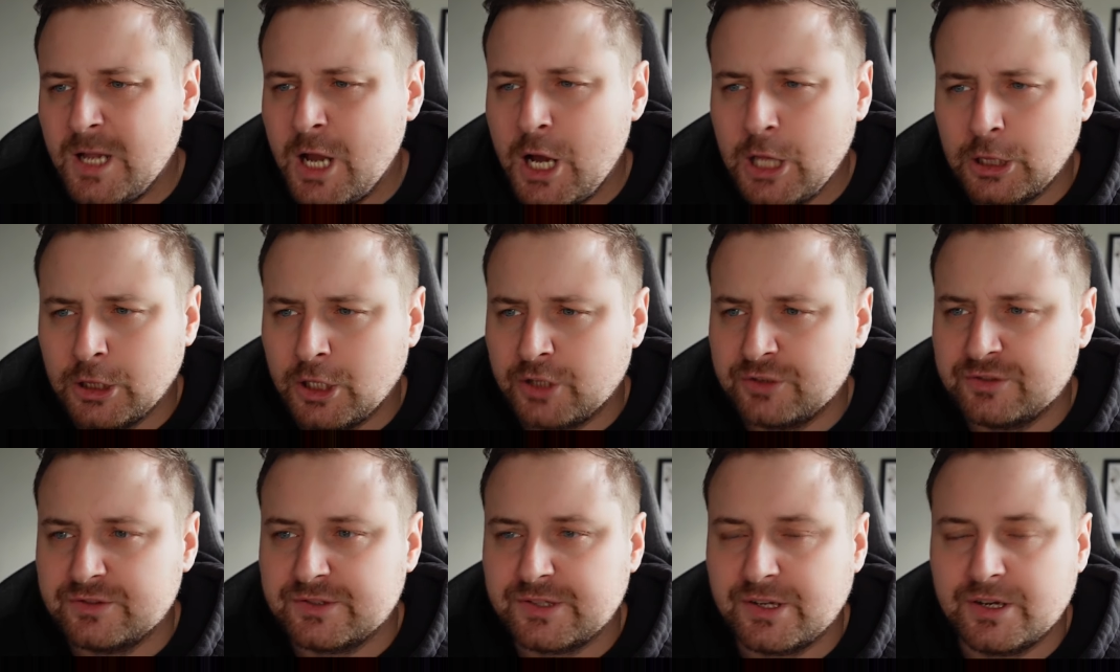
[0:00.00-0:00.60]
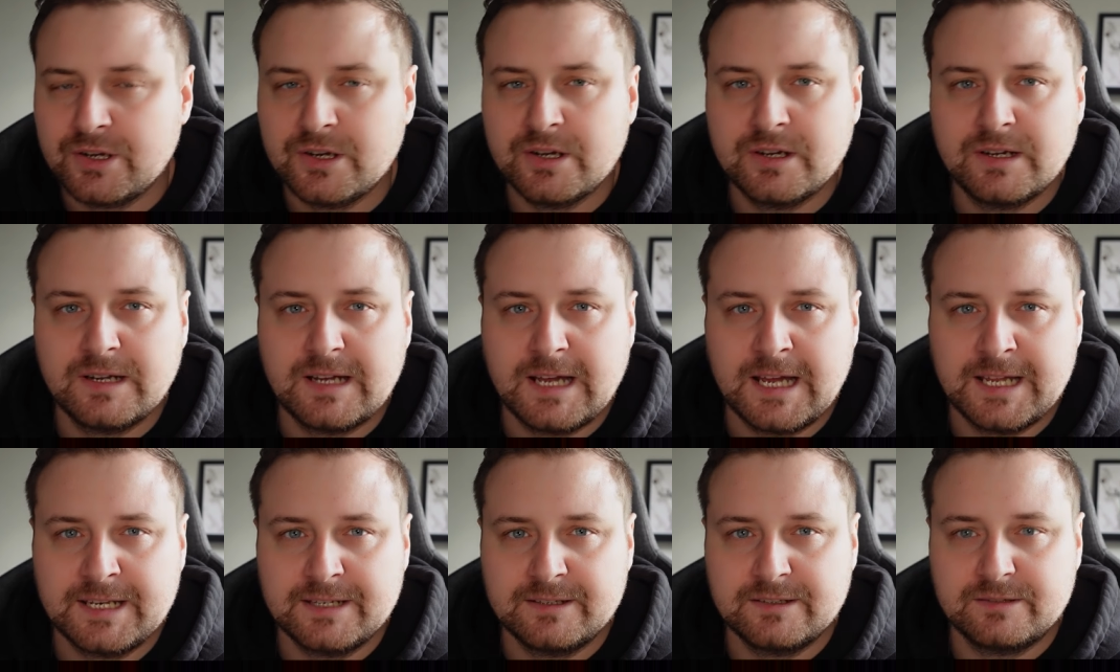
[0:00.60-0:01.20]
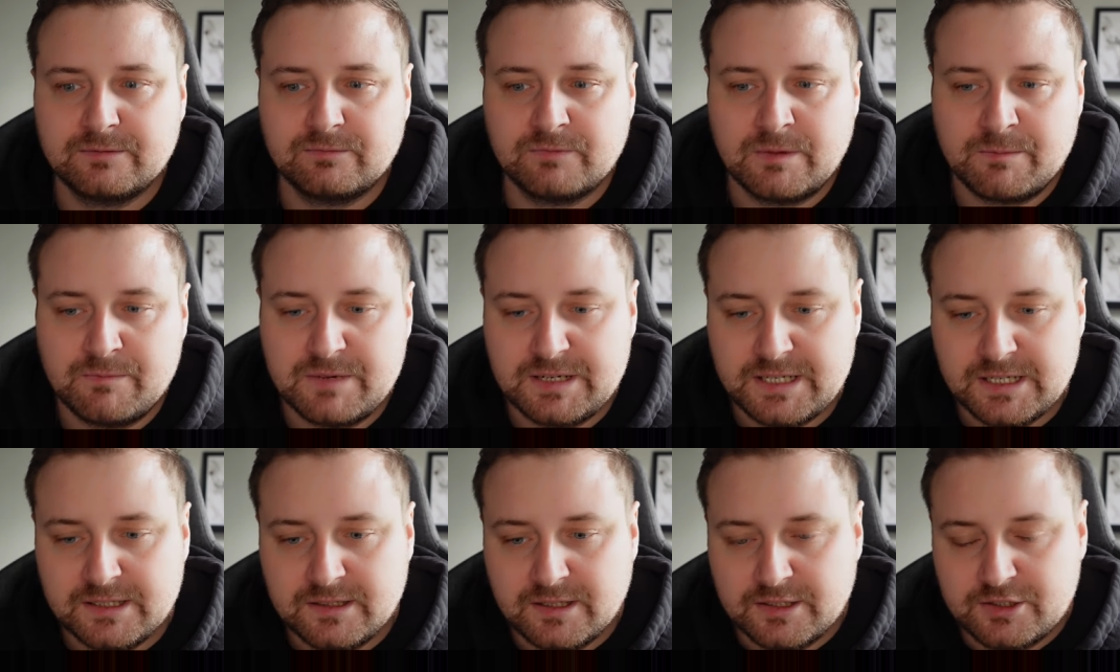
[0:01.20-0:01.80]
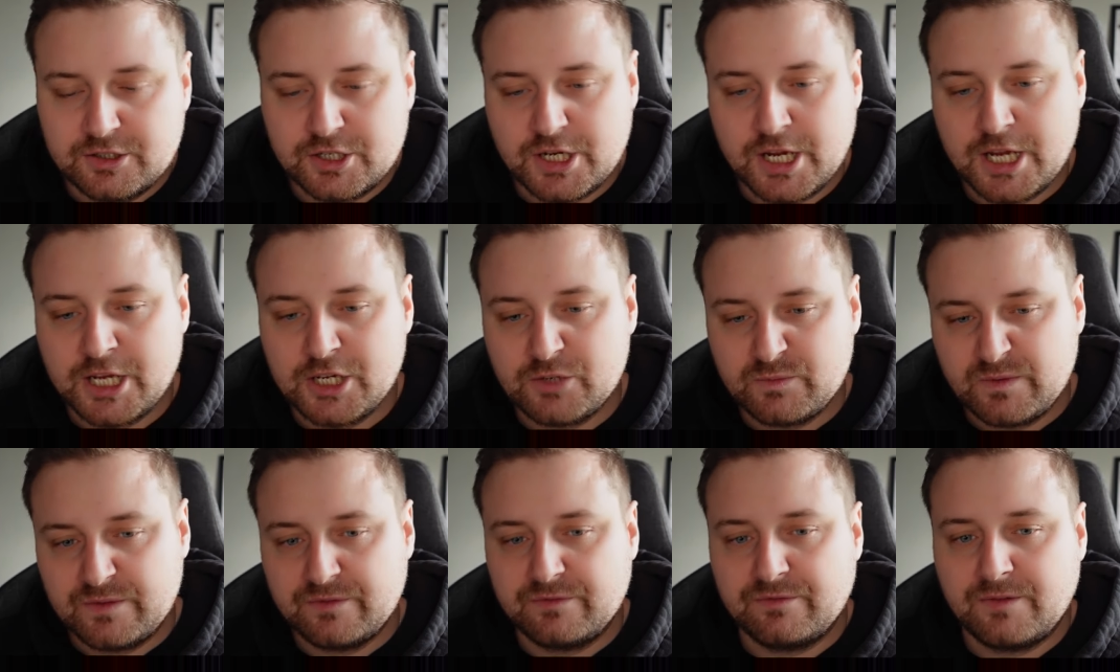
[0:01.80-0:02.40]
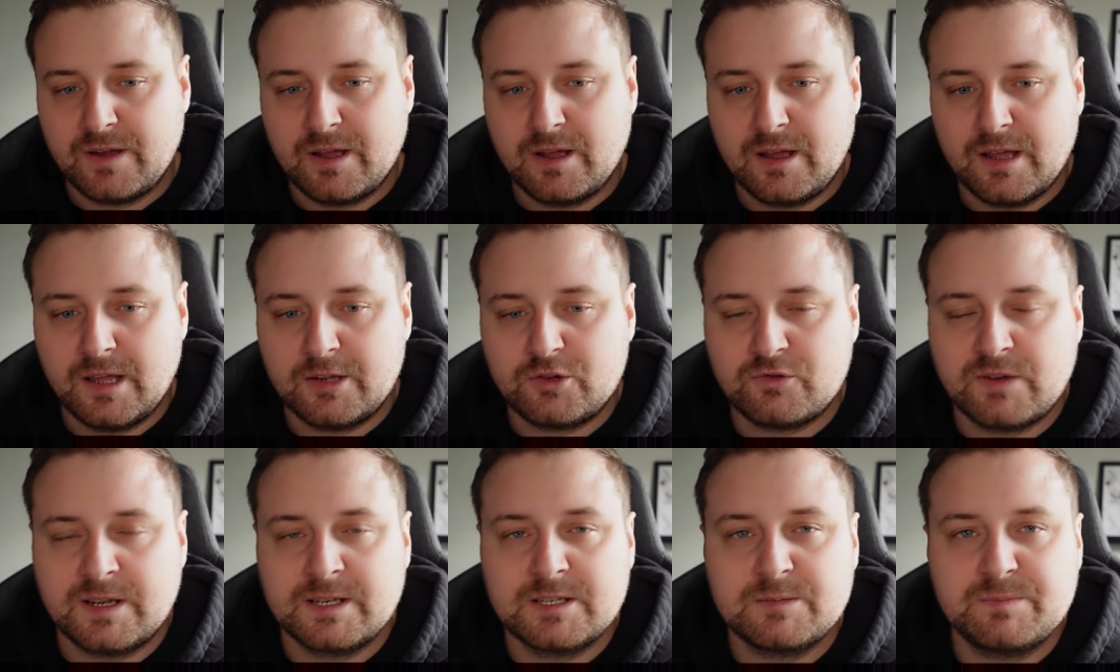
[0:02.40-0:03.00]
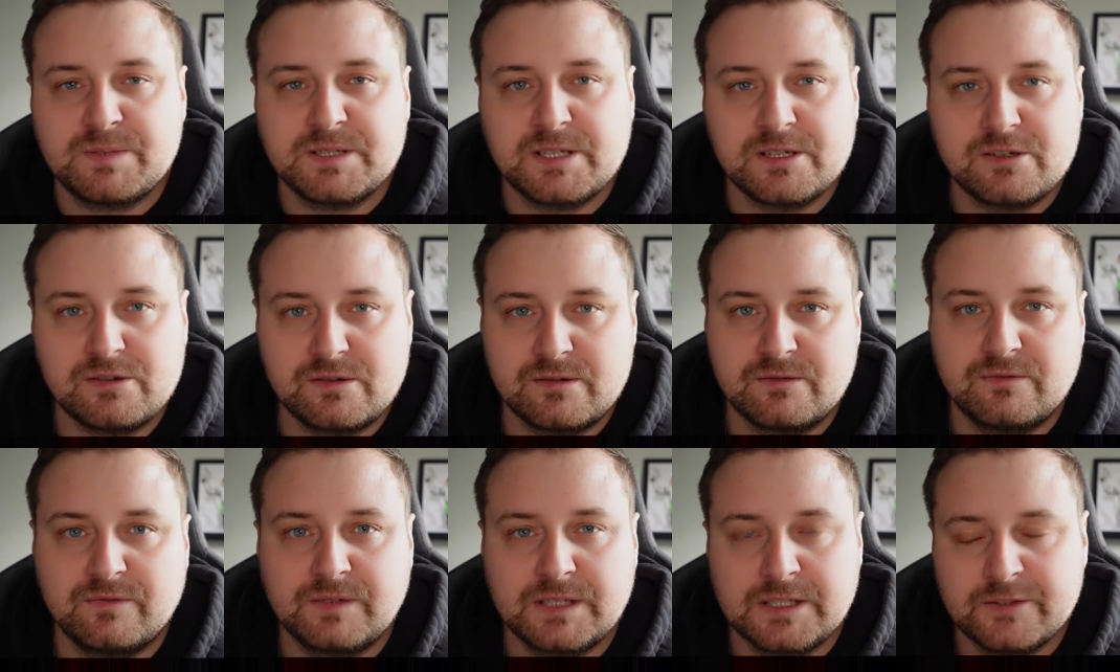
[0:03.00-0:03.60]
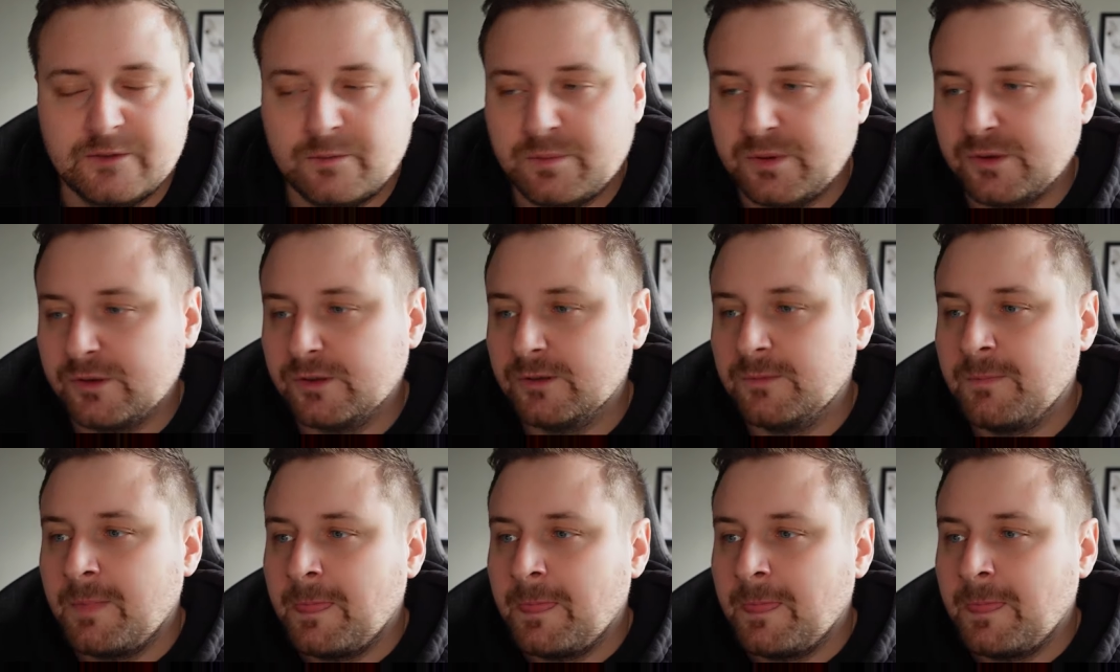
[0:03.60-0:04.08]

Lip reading: Alonso and when we did the change with Trent's position for Liverpool.